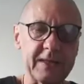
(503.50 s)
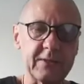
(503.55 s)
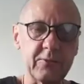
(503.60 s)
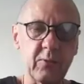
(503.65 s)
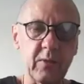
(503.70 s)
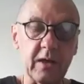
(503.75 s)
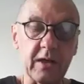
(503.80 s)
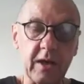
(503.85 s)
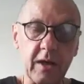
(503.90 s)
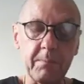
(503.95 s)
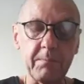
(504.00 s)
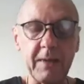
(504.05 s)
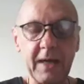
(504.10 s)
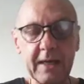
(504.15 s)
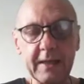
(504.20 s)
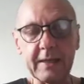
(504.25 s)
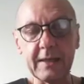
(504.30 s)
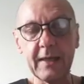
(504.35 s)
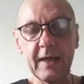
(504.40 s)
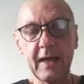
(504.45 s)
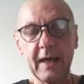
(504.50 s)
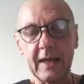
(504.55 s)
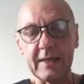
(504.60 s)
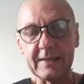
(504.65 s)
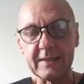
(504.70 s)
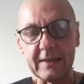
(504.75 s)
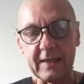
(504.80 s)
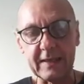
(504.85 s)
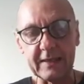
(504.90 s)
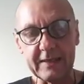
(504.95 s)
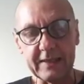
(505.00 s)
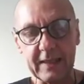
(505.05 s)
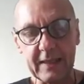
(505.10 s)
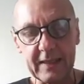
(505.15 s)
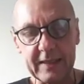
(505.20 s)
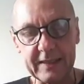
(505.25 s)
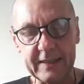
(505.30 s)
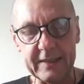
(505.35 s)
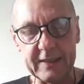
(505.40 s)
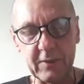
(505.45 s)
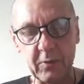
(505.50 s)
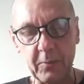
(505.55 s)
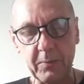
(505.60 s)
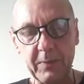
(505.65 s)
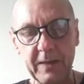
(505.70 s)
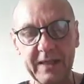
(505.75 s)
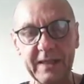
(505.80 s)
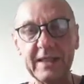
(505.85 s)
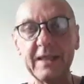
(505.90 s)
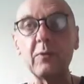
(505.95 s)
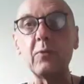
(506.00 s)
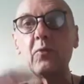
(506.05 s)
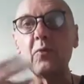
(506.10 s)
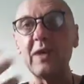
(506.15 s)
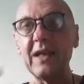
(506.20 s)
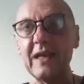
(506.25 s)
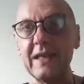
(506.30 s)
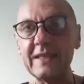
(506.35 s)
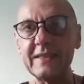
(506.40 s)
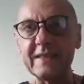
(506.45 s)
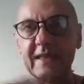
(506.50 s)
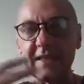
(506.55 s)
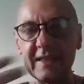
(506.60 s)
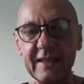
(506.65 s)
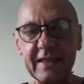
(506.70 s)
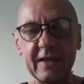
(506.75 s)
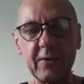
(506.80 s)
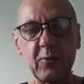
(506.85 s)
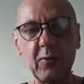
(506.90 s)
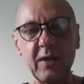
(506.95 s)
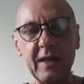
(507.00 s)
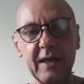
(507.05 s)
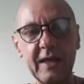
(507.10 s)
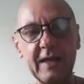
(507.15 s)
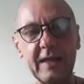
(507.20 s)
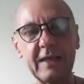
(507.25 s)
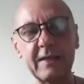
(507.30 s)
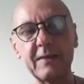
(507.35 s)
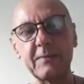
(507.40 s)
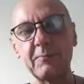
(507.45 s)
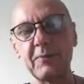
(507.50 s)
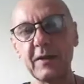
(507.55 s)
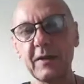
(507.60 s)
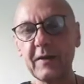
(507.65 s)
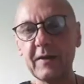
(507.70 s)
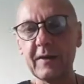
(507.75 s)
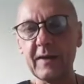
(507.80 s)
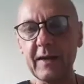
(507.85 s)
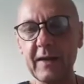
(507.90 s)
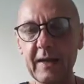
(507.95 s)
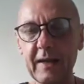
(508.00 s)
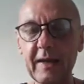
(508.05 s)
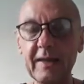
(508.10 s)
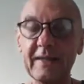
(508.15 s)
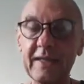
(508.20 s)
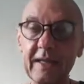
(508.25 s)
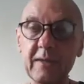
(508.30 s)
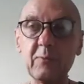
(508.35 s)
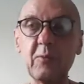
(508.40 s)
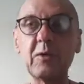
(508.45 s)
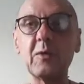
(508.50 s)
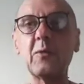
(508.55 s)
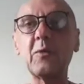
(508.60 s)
will come back until it is completely released, integrated, and then